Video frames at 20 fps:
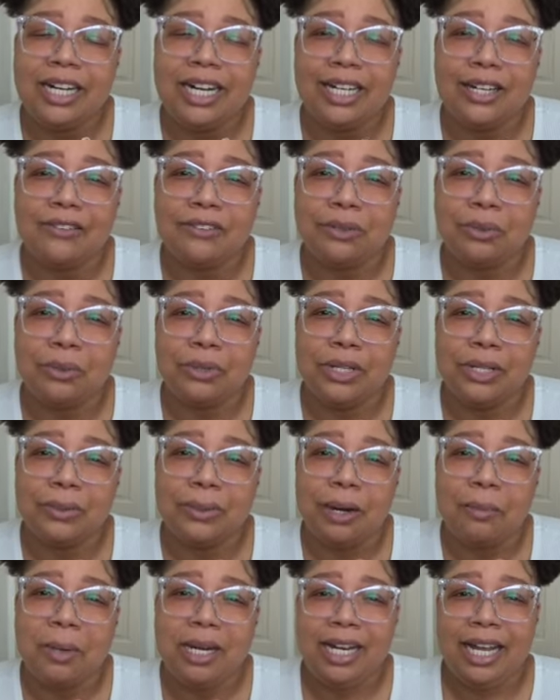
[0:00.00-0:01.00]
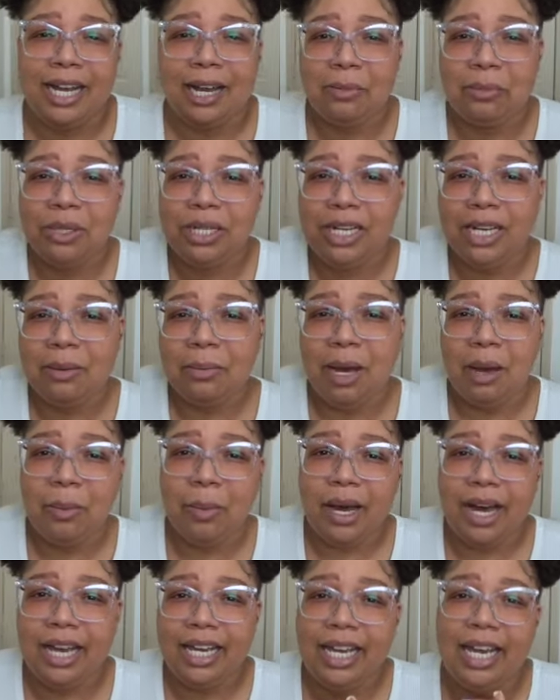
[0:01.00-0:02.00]
I never wore it around my neck. I put it in my
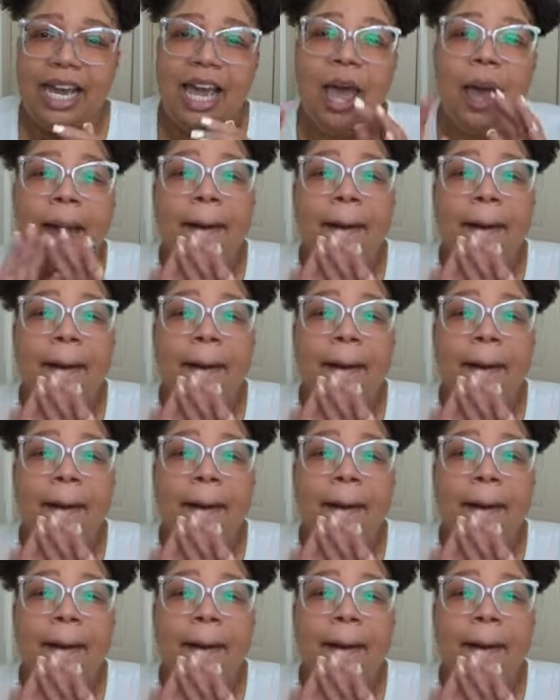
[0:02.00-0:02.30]
pocket.